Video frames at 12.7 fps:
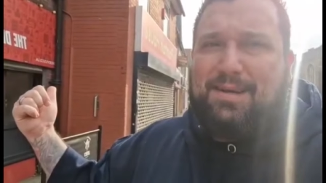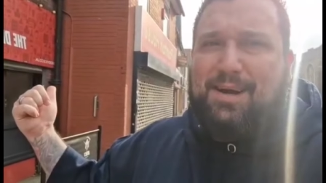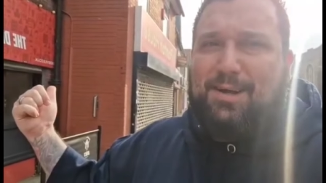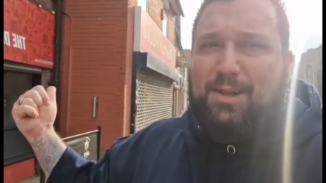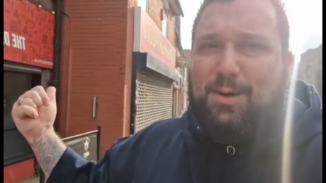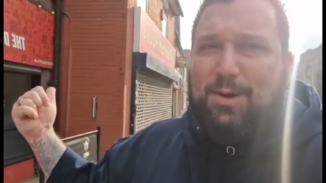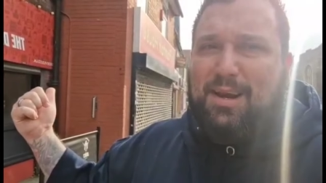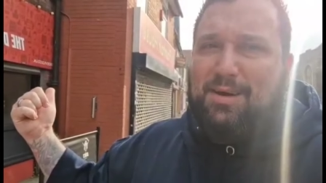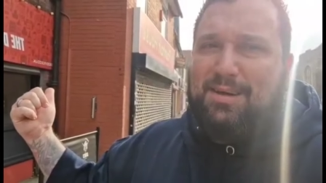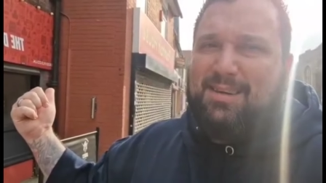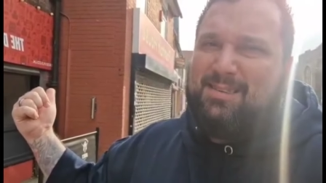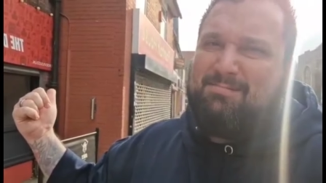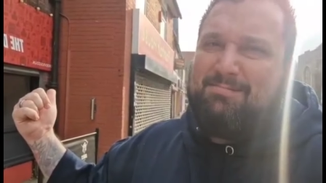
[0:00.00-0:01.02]
Can't not, can
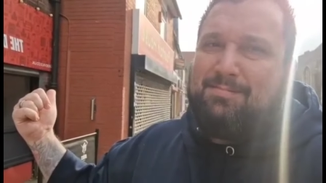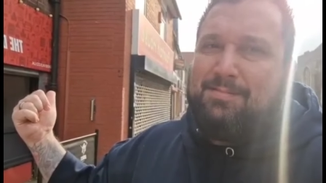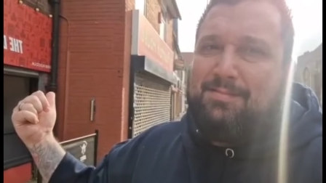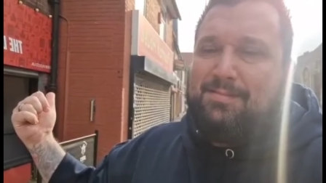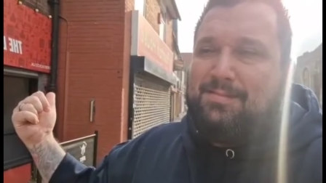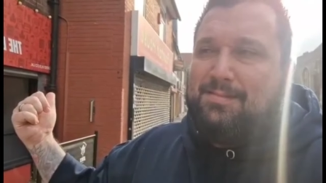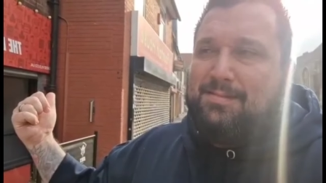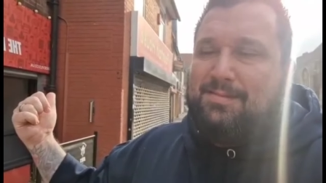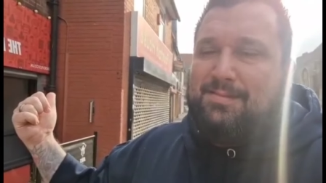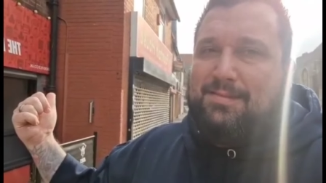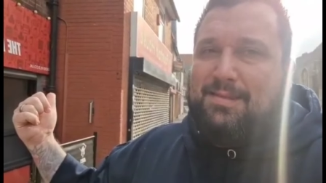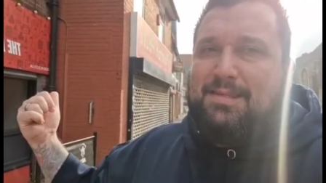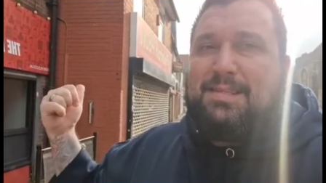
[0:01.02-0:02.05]
I?
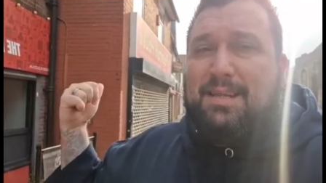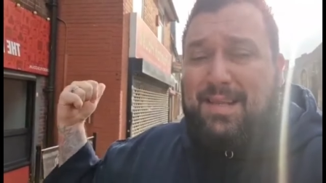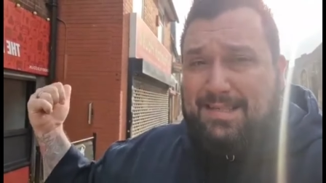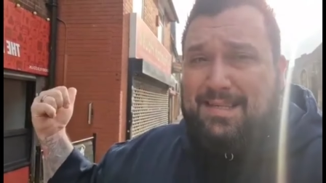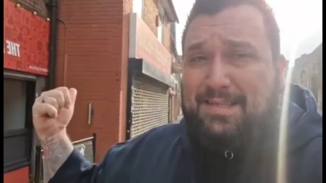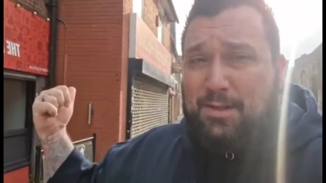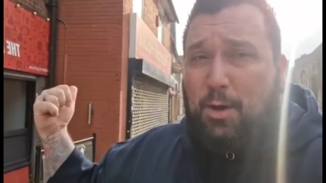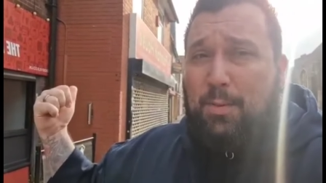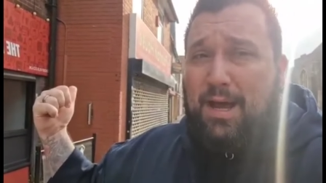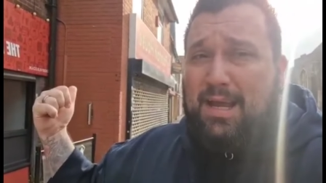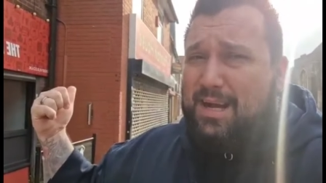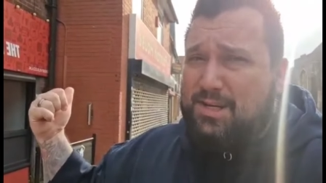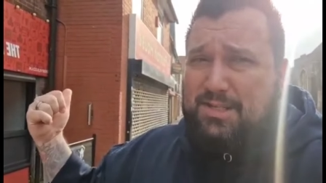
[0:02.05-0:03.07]
So this is stop
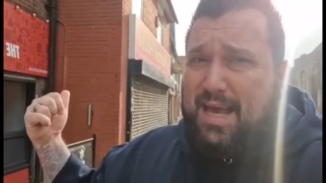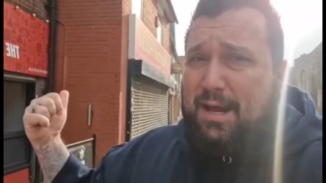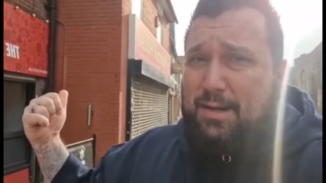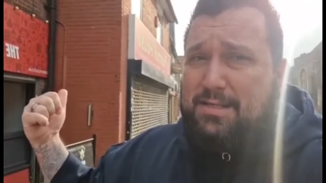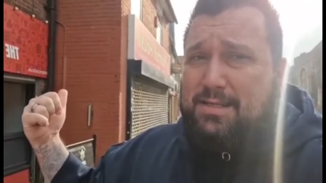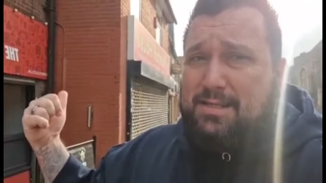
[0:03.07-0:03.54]
eight. just counted.